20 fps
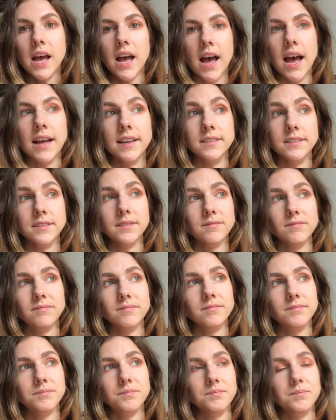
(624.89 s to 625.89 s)
and
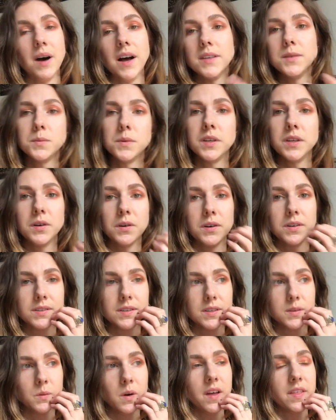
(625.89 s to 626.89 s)
possibly yours
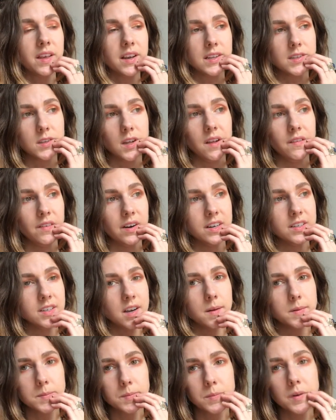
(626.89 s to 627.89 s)
as well. I think it's all of our
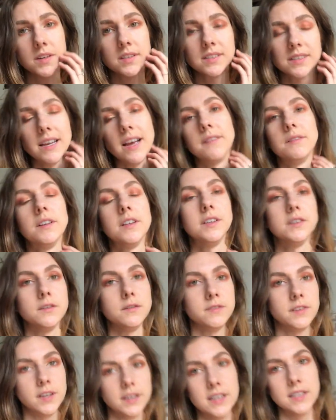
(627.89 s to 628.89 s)
jobs. Personally, I really do
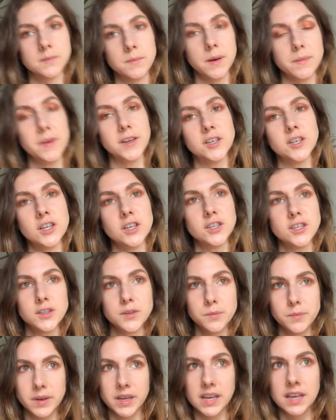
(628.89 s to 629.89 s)
feel like it's my mission to
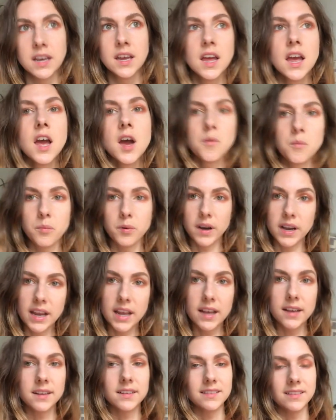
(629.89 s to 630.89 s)
be
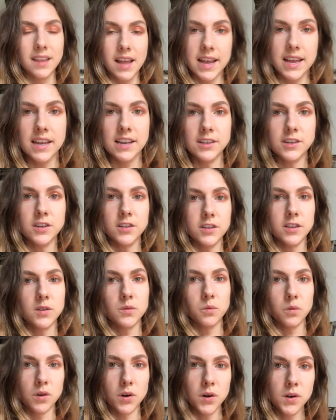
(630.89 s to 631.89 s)
bringing light into
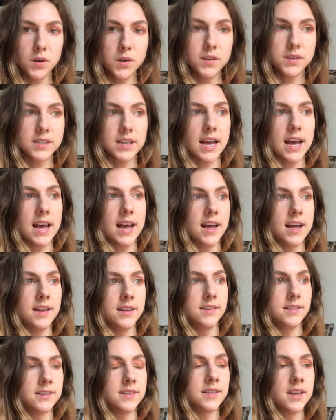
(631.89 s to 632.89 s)
this world,
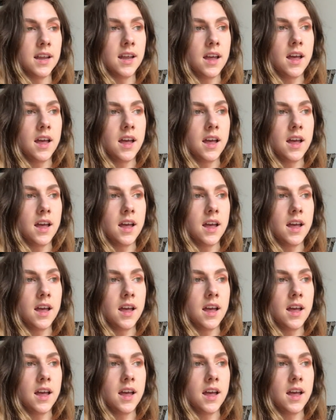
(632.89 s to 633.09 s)
and